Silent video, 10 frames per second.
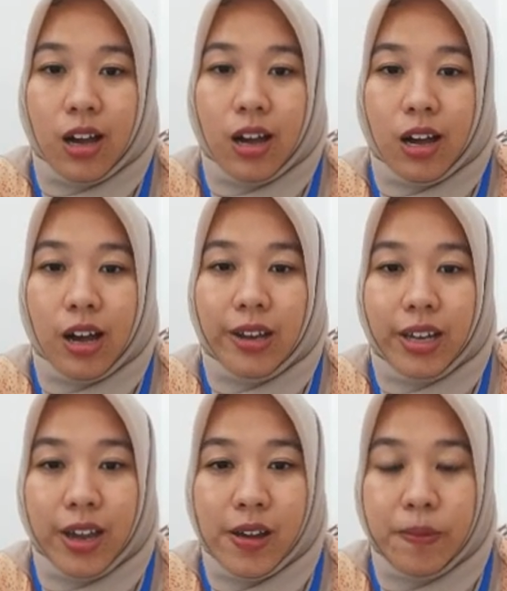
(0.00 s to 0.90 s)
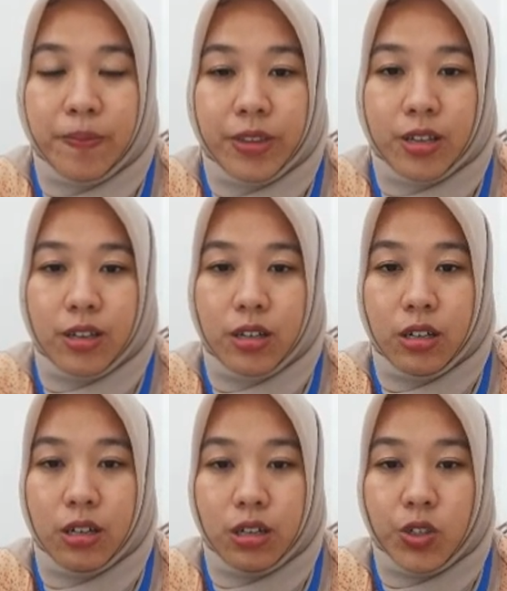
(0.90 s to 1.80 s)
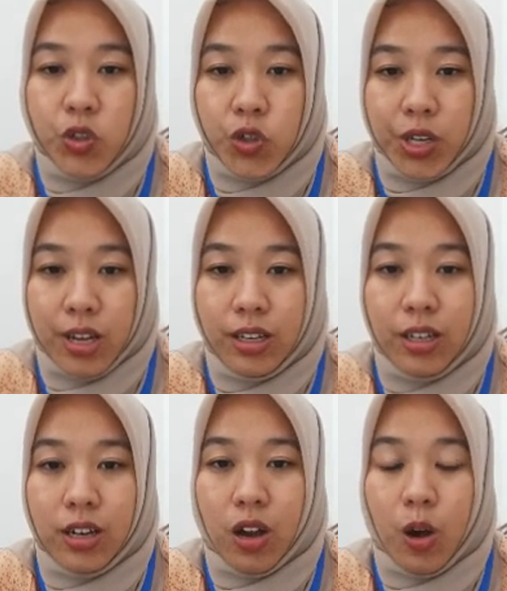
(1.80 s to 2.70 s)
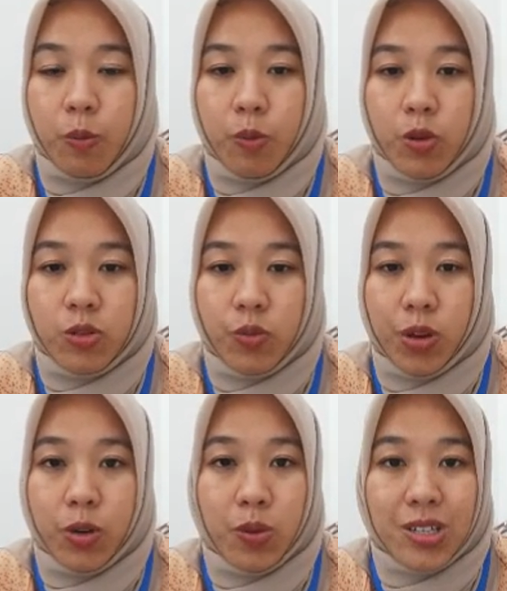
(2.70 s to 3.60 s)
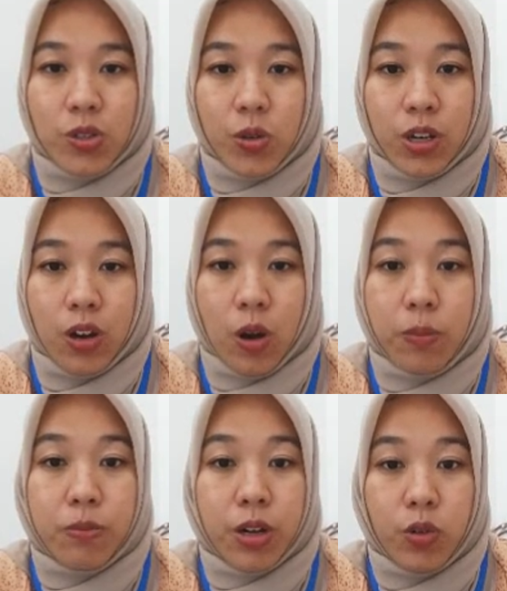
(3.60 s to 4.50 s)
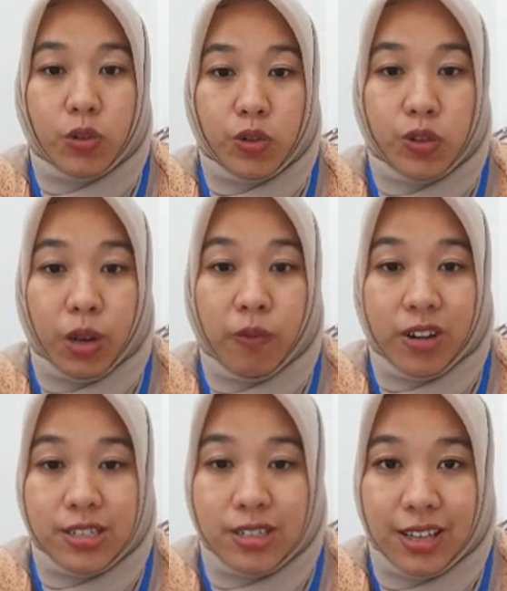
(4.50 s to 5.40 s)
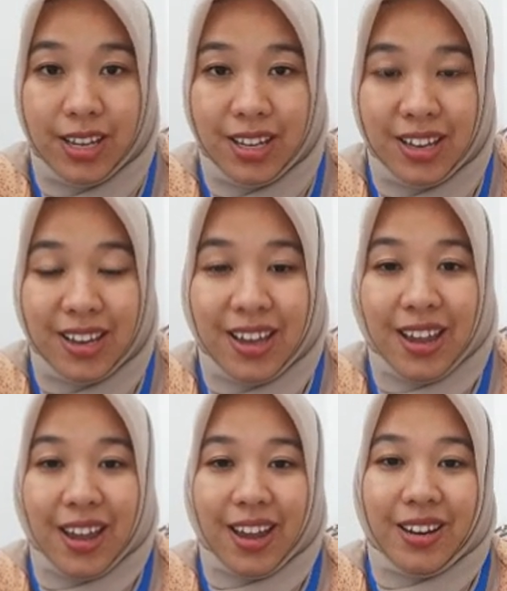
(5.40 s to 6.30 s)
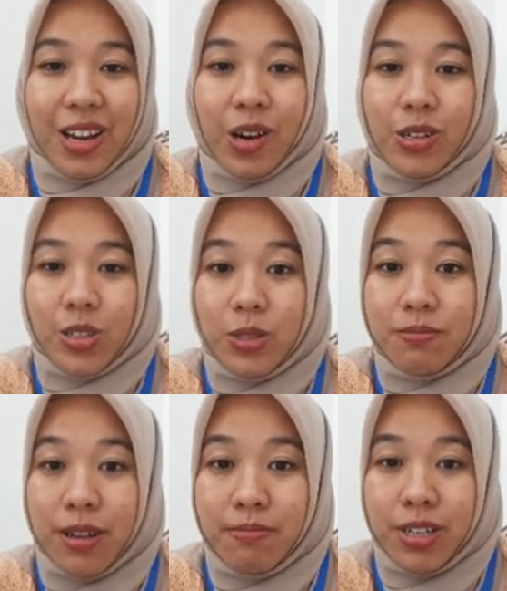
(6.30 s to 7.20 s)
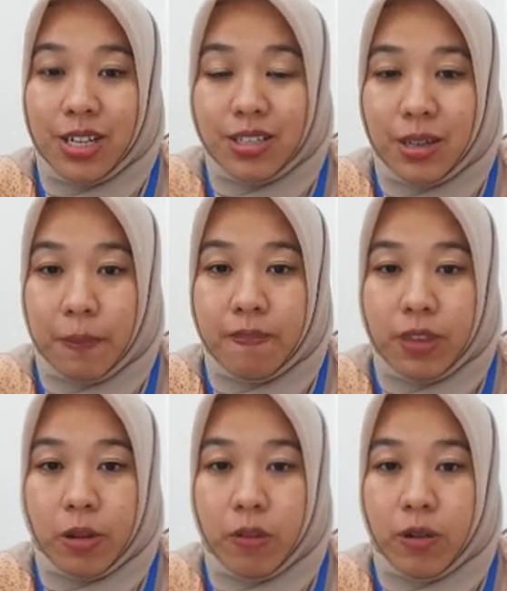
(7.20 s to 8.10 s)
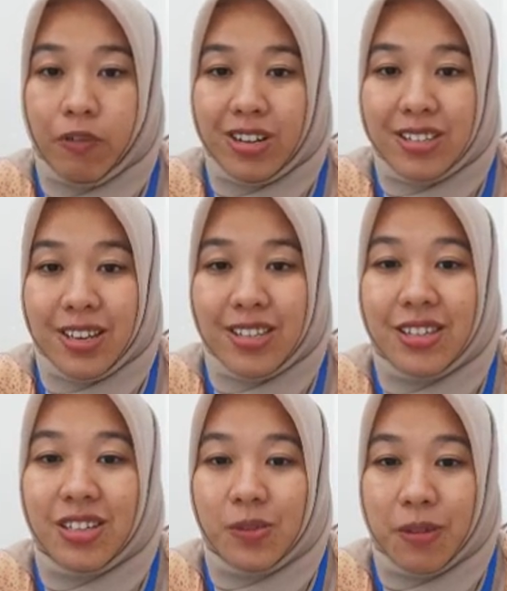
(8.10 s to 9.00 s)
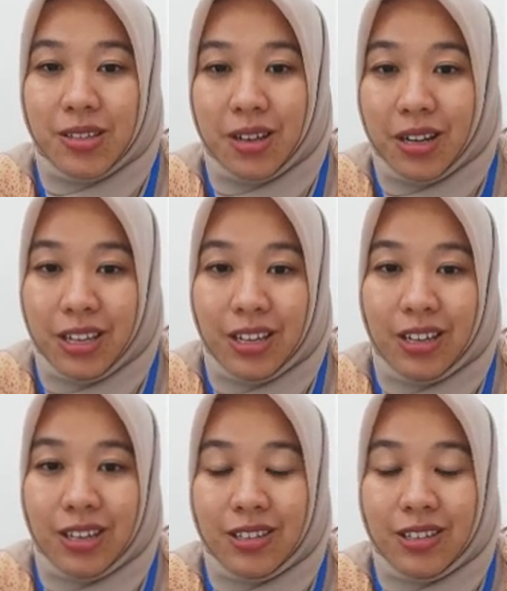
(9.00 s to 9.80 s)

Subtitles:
I am a student, a postgraduate student of Bengkulu University. And there are two members. For the first is Rismasari.